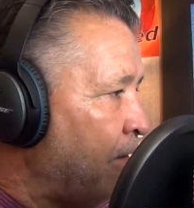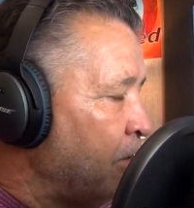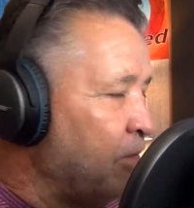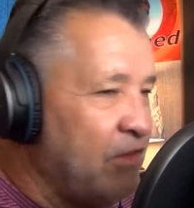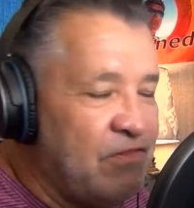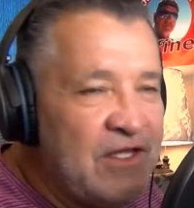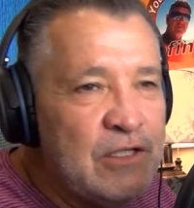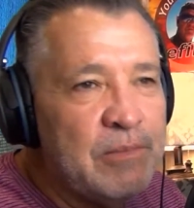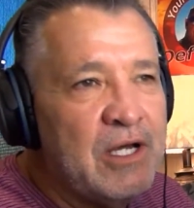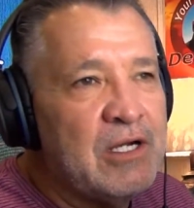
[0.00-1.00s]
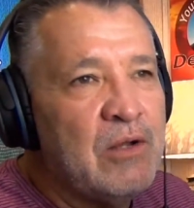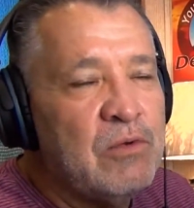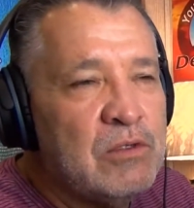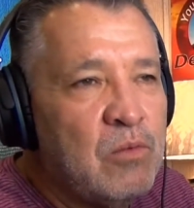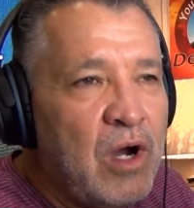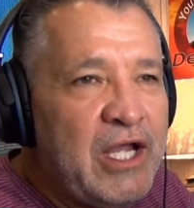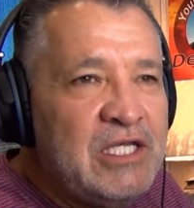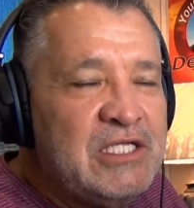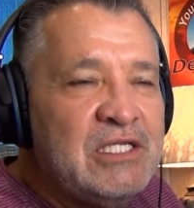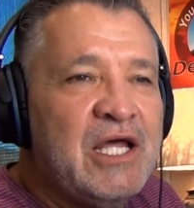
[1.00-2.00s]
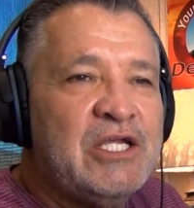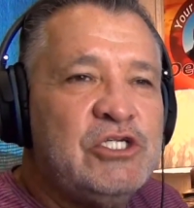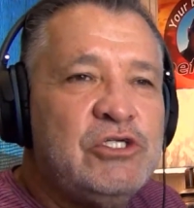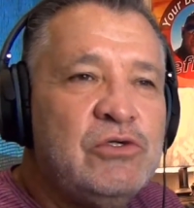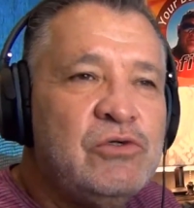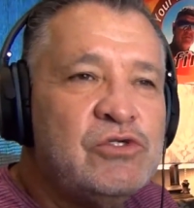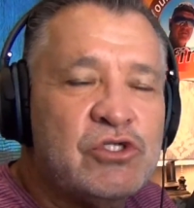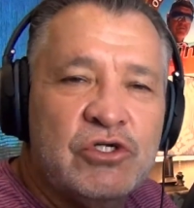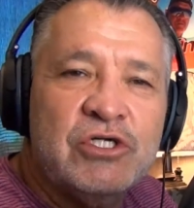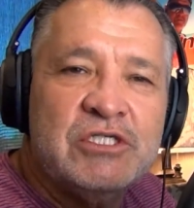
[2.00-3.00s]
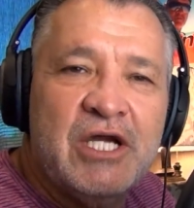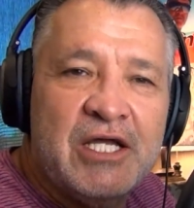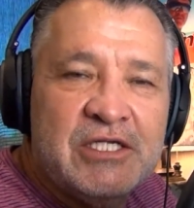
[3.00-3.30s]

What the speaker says: You might think about it. I wonder, why didn't I choose the good kind